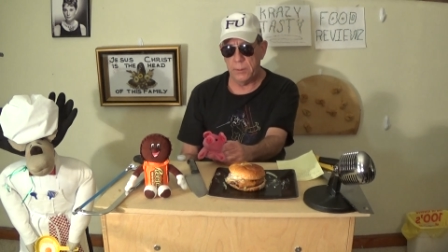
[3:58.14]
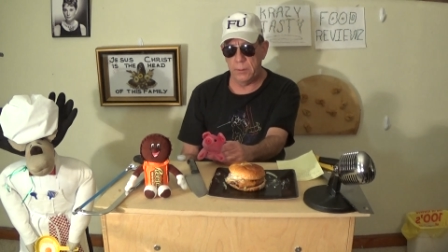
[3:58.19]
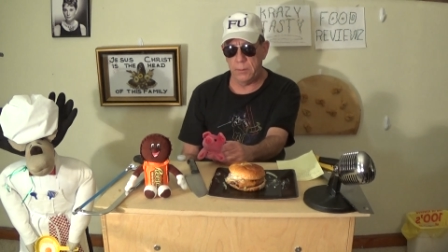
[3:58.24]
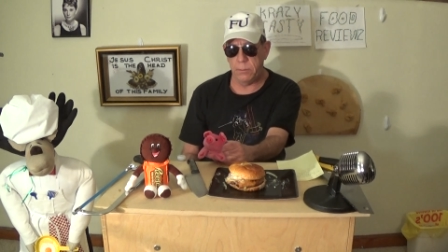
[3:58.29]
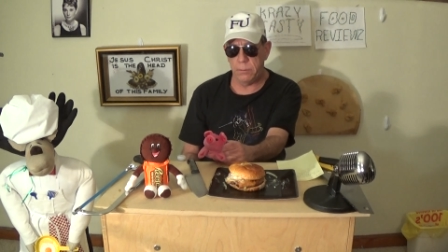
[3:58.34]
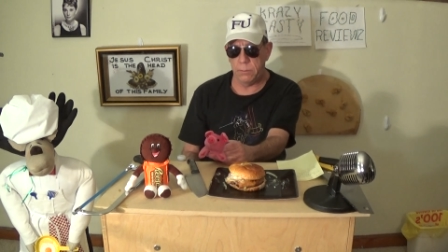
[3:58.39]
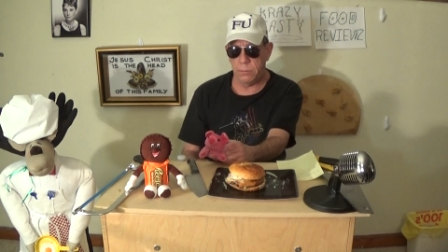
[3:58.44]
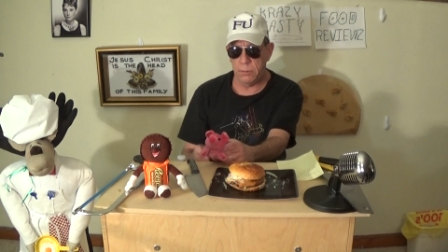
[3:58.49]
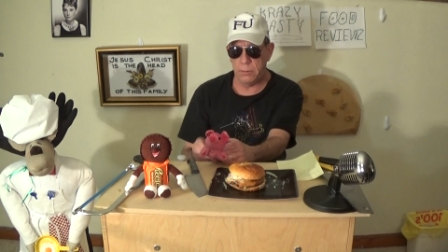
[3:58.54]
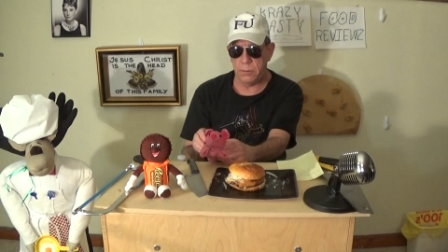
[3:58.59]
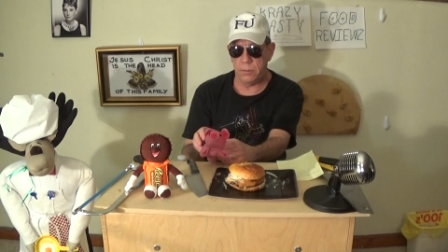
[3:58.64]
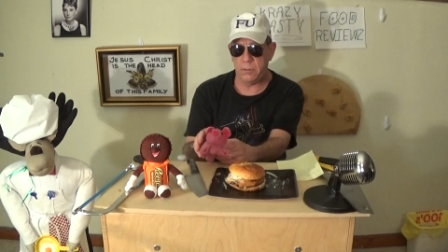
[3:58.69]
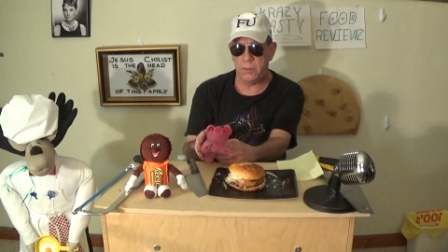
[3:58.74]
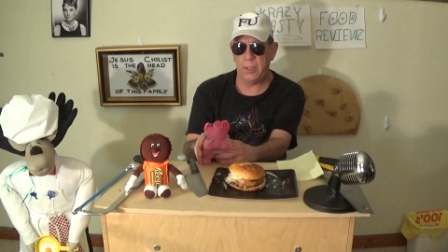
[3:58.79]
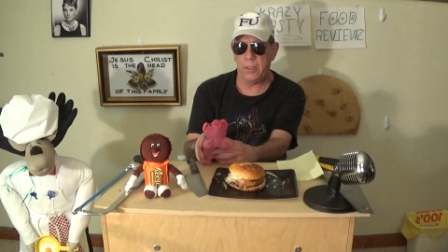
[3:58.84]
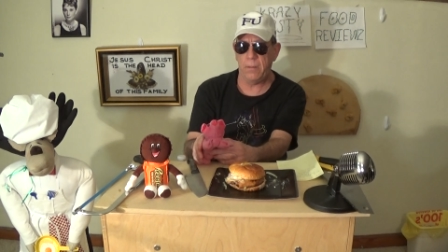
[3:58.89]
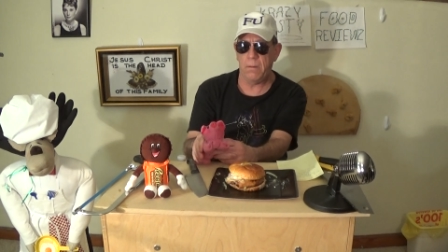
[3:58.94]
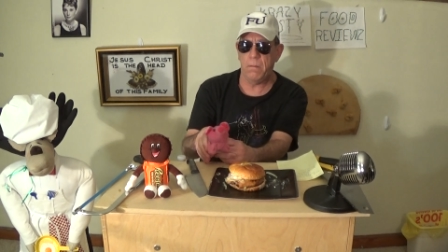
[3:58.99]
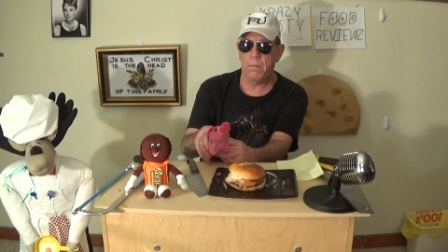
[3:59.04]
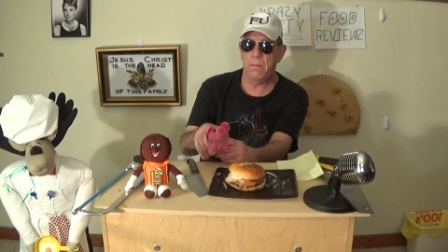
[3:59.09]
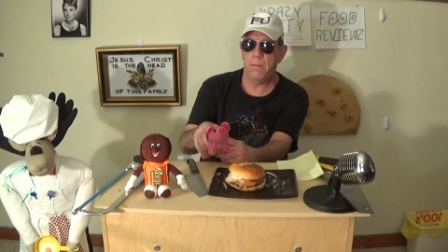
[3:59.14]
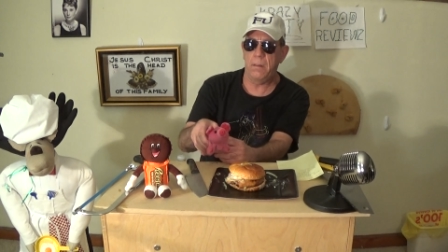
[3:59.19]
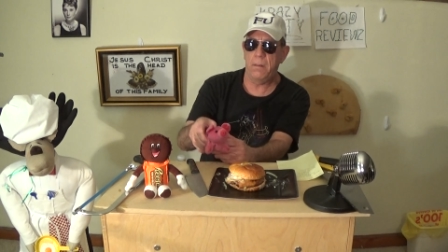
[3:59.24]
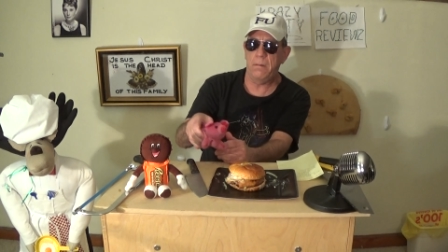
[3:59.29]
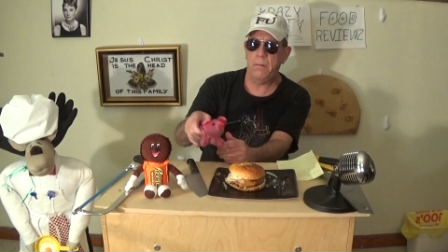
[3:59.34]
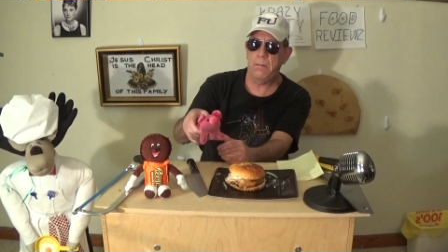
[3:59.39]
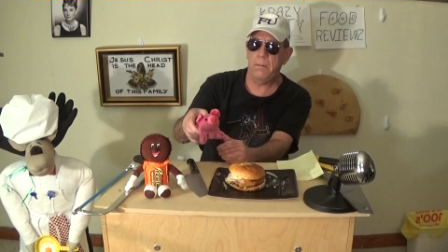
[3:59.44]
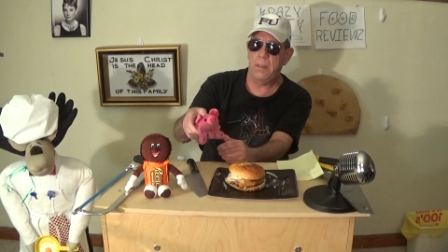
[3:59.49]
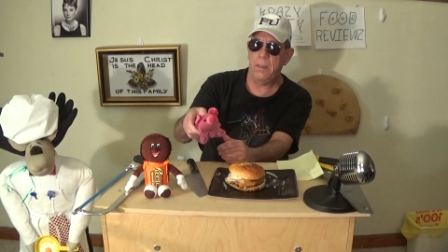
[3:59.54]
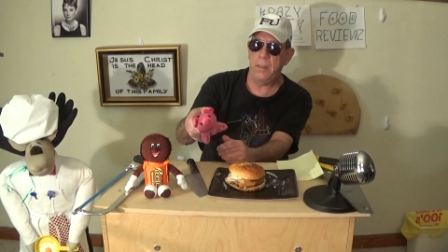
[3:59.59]
I don't want to stick
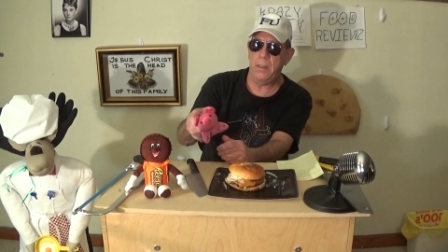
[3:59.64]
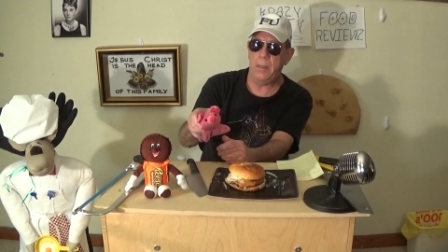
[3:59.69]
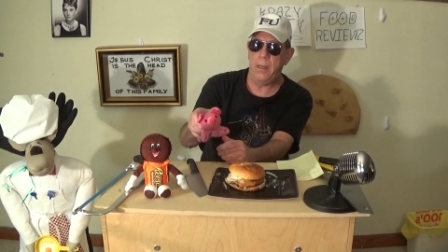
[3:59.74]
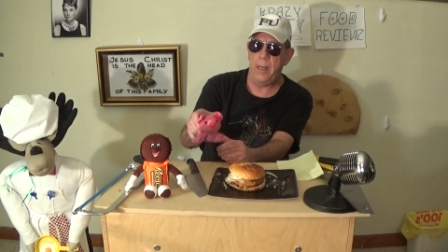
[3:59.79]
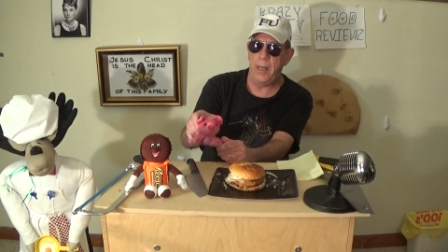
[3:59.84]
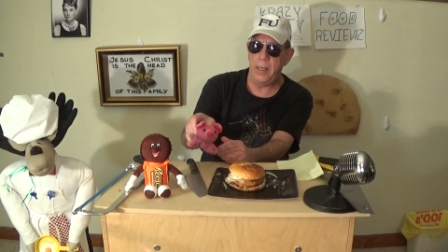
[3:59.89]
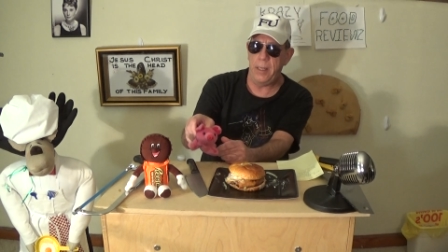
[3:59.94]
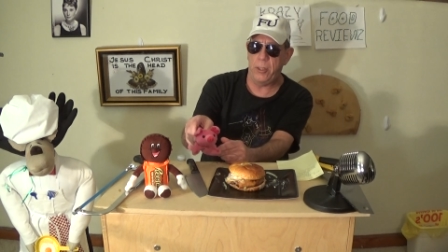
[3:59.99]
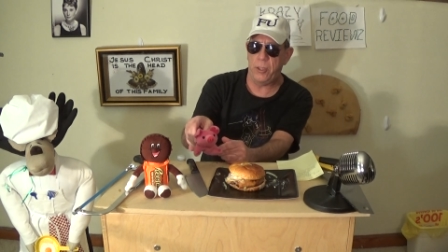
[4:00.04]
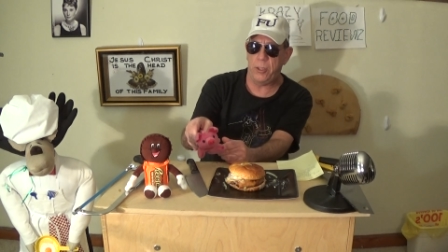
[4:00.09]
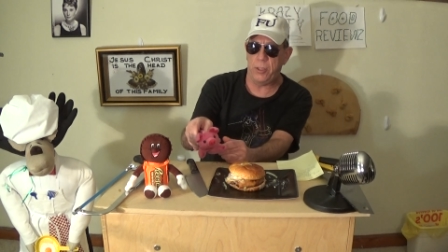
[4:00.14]
around. I hate